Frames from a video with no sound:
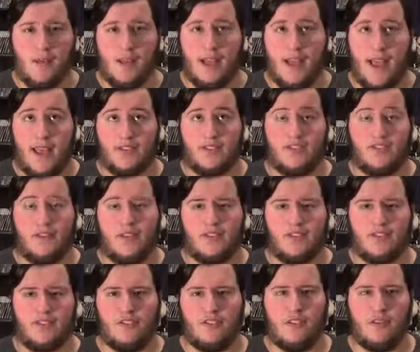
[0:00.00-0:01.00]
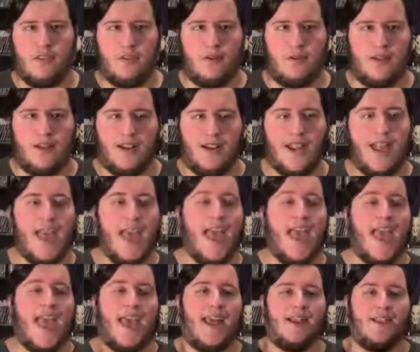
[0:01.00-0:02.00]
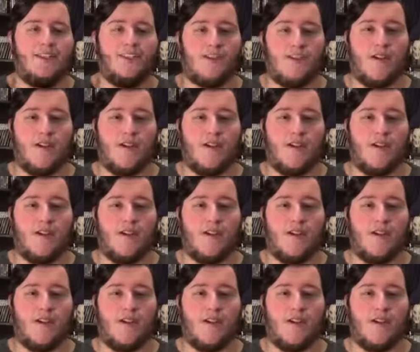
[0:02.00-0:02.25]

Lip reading: It has Sylvester Stallone in it, and it's